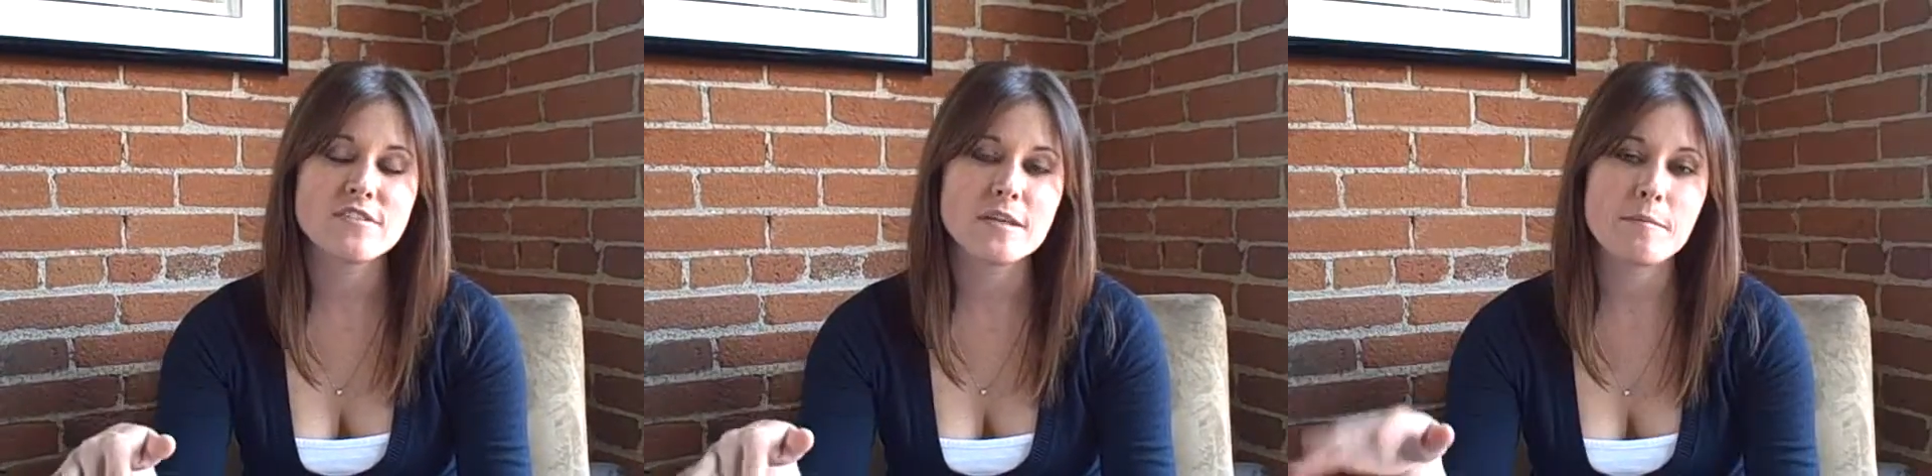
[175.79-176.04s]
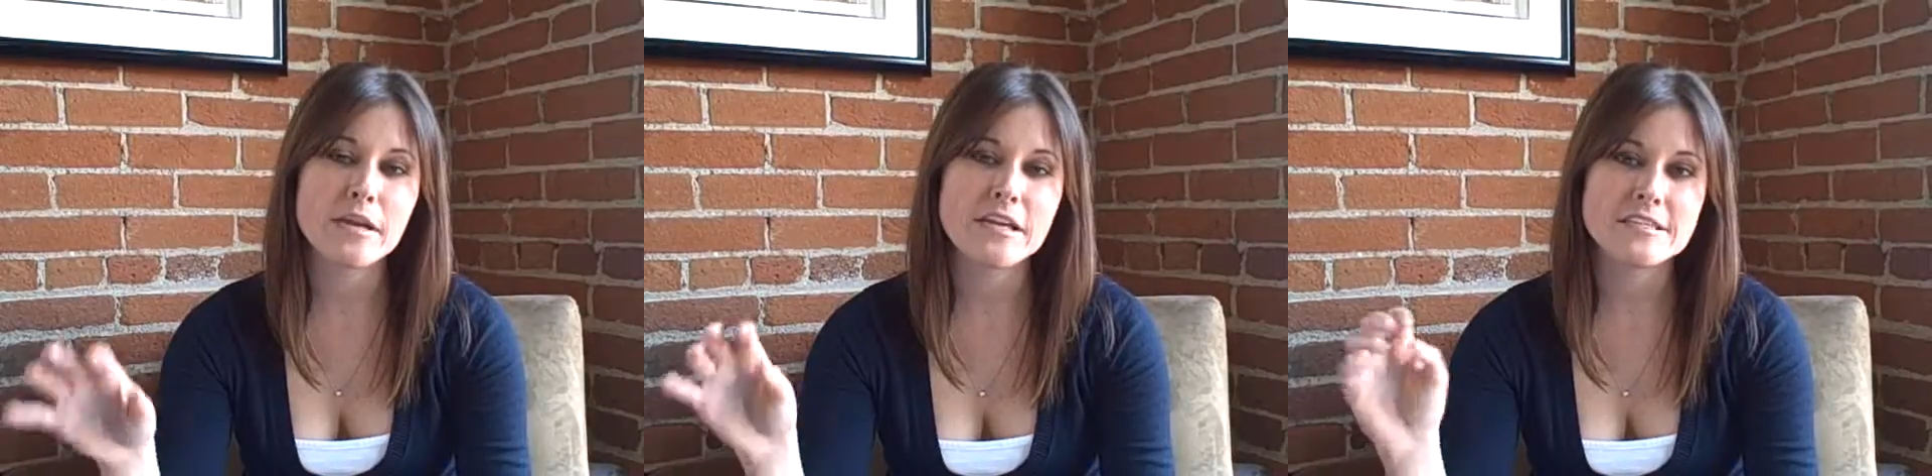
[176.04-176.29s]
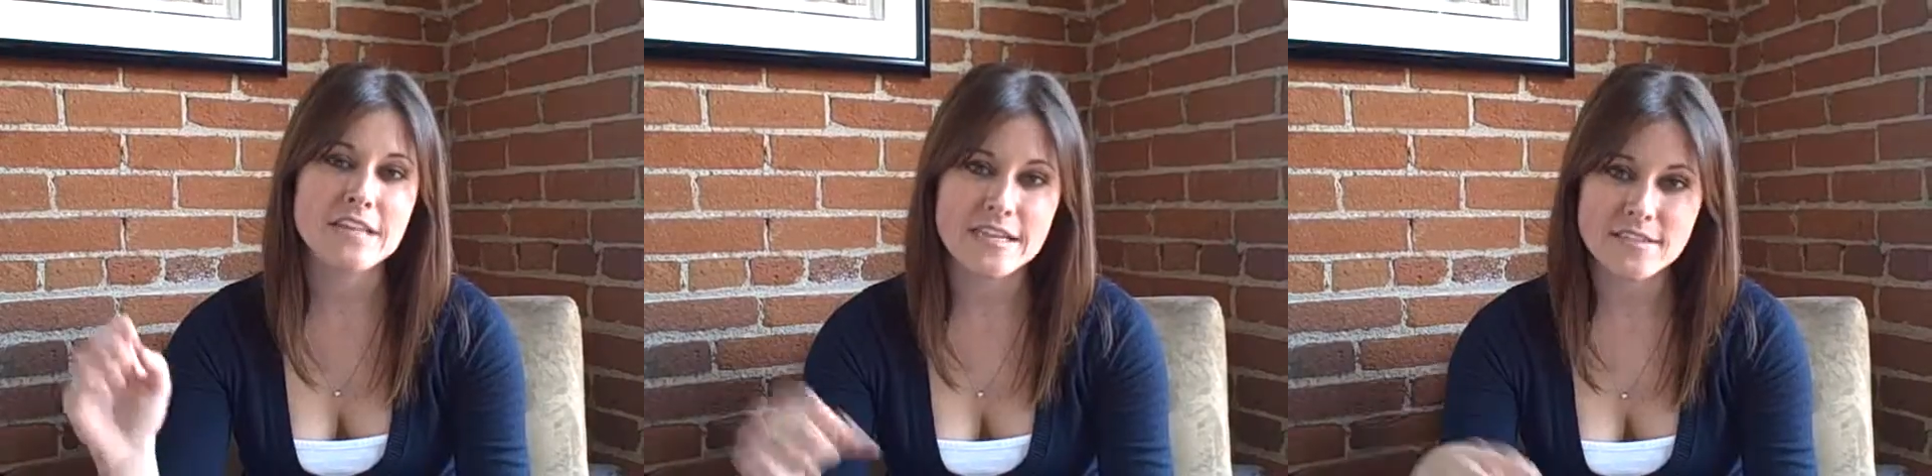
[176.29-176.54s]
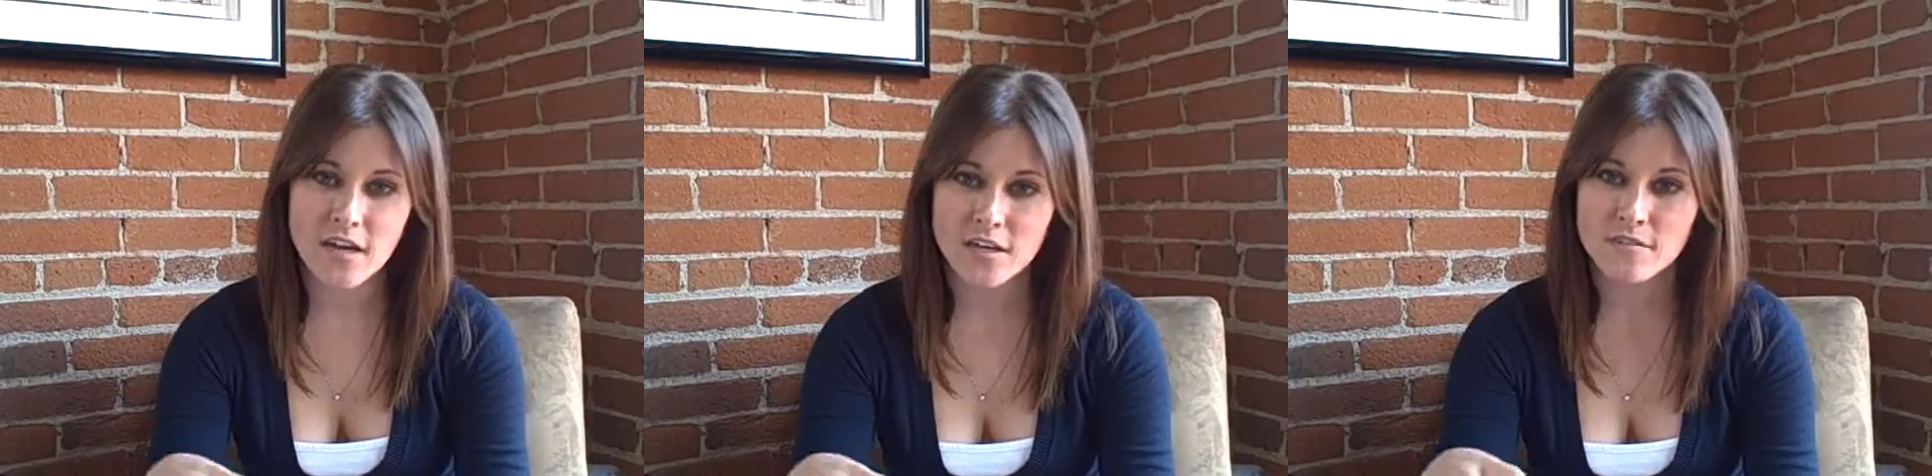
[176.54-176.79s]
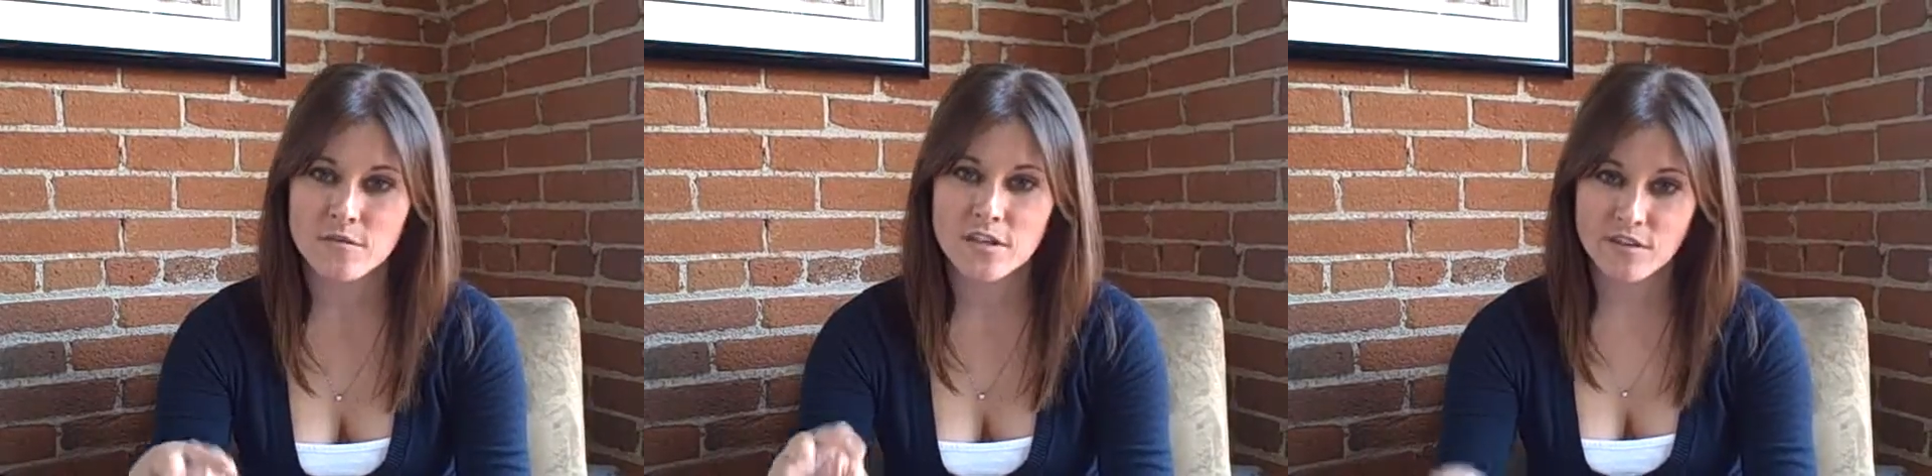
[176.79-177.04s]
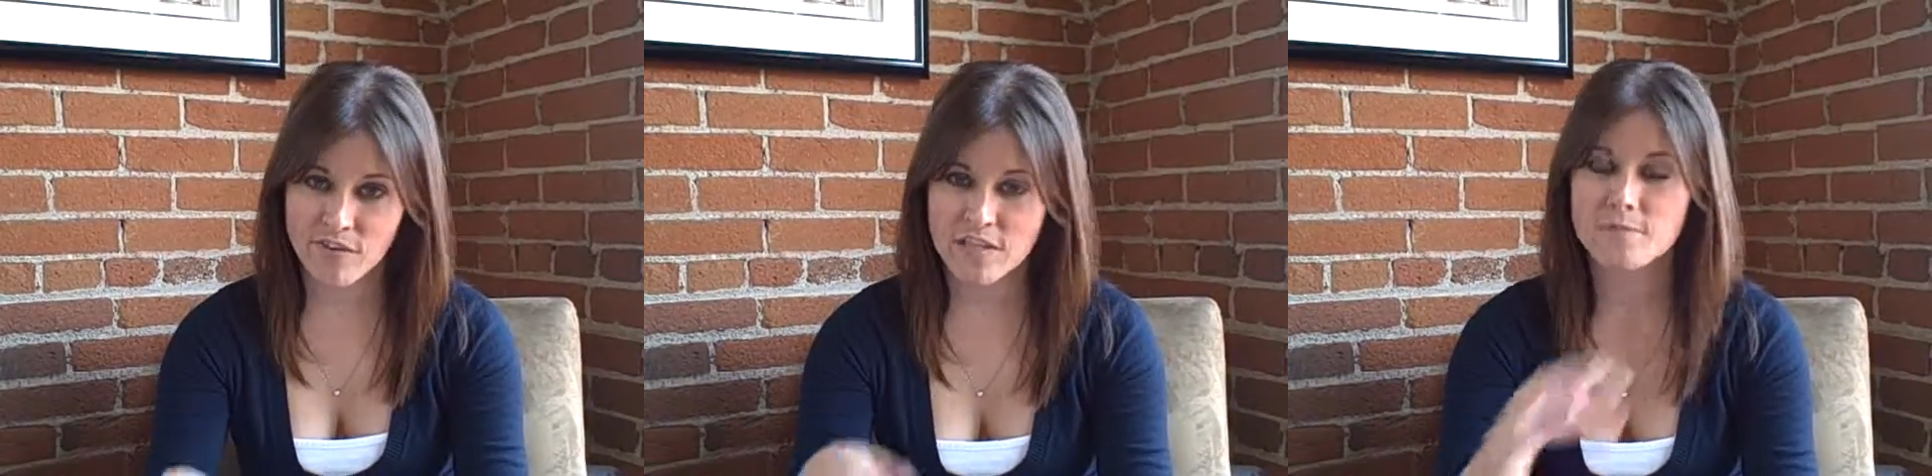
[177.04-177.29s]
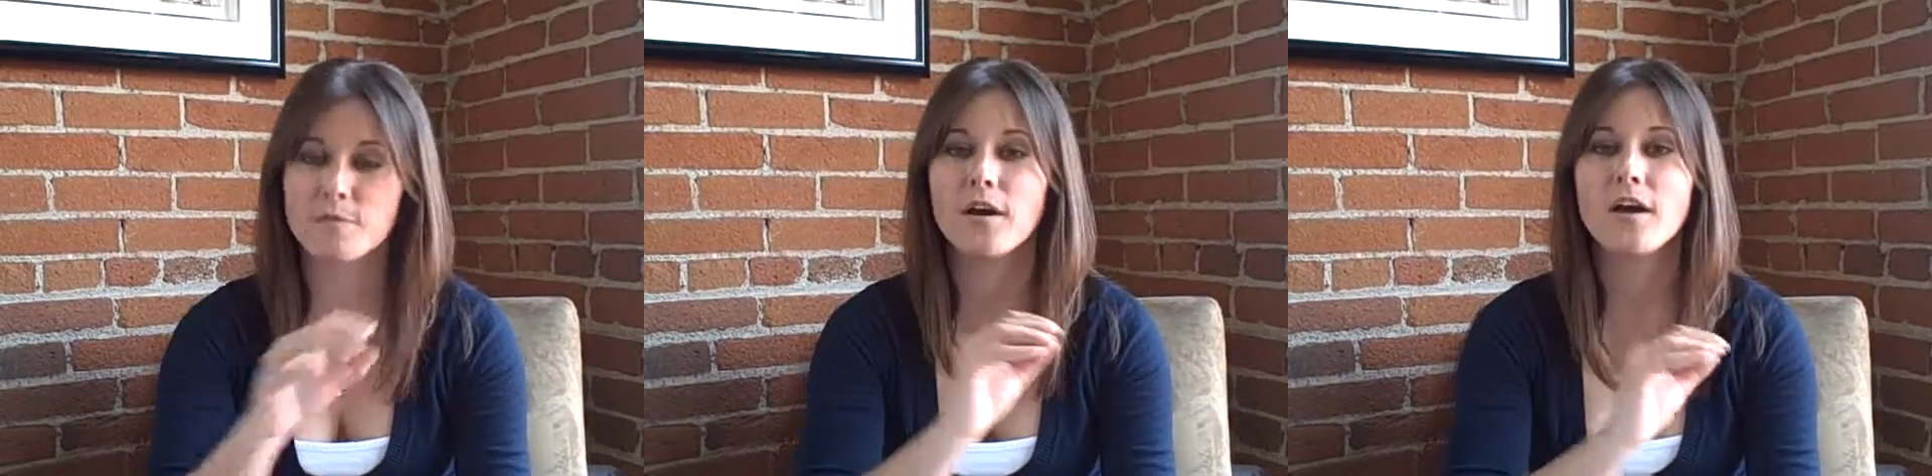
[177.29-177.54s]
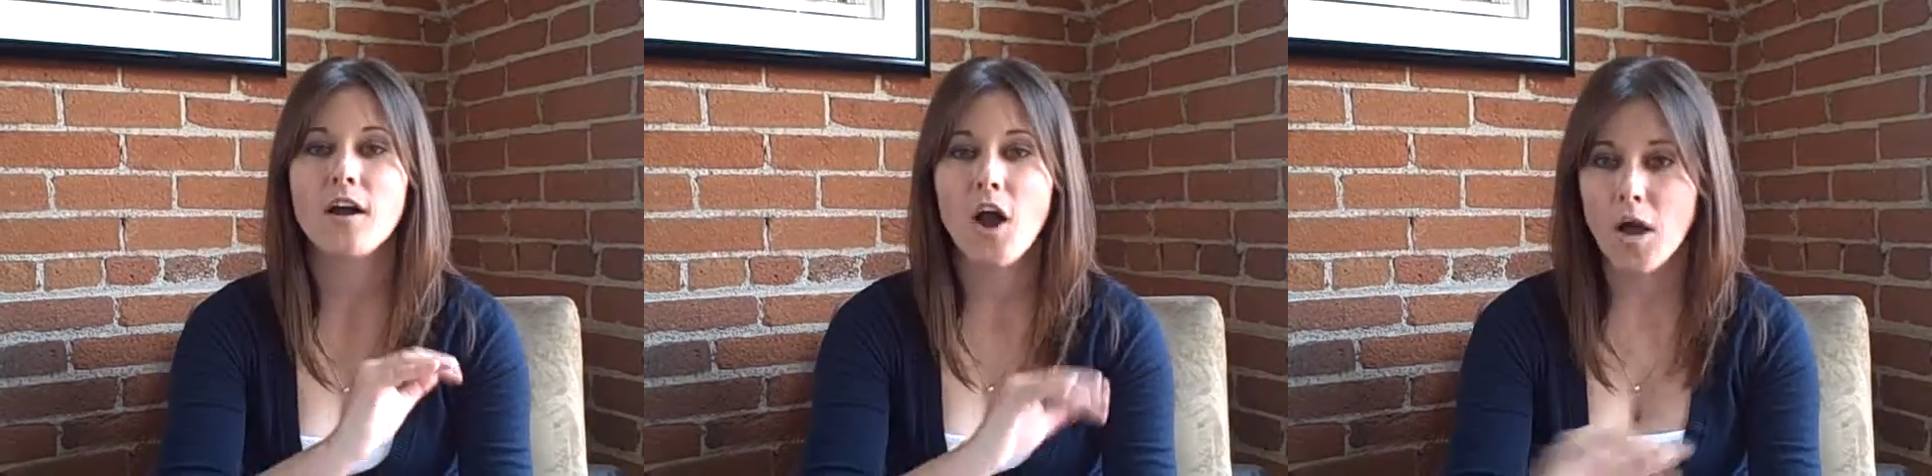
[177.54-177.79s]
somebody signs on with their
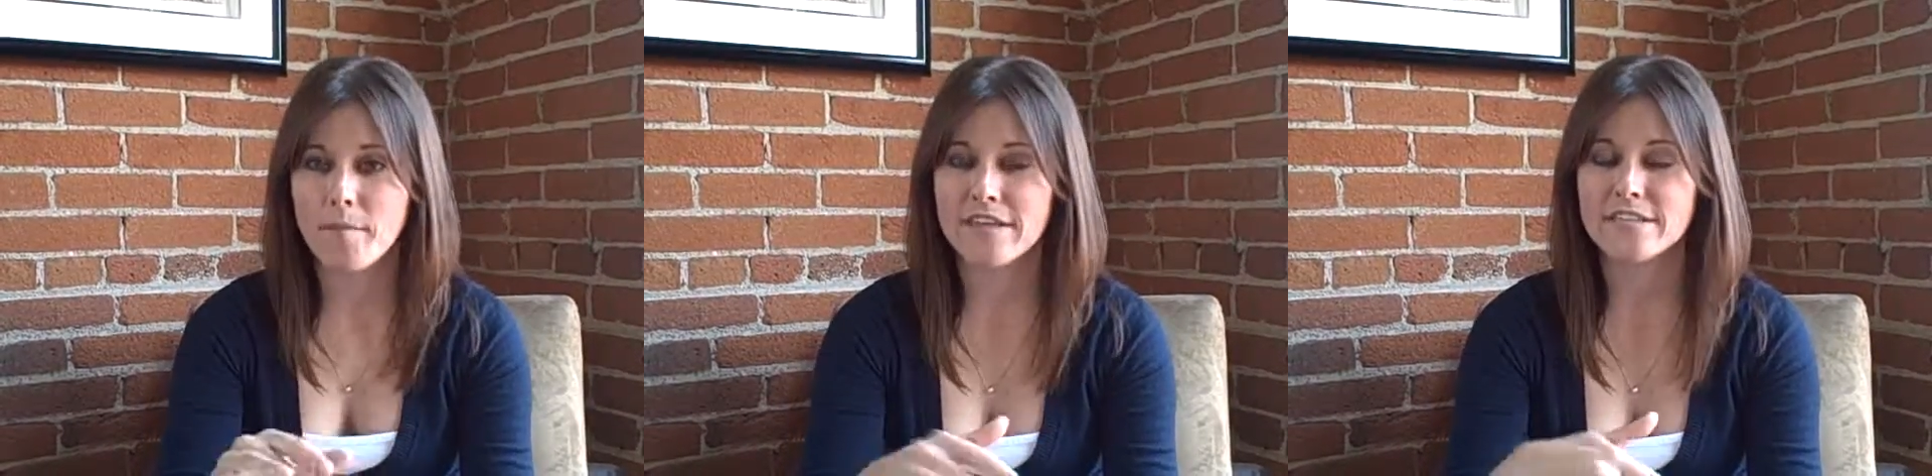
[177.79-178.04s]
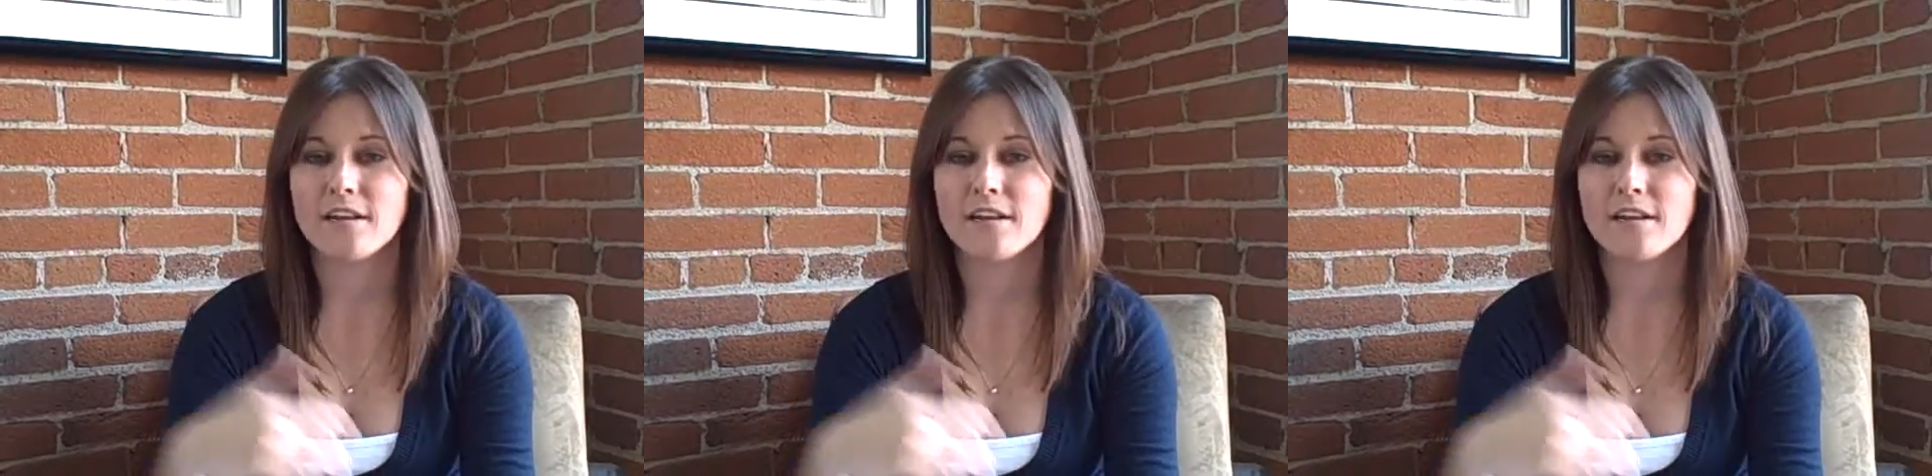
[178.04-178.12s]
Facebook comments,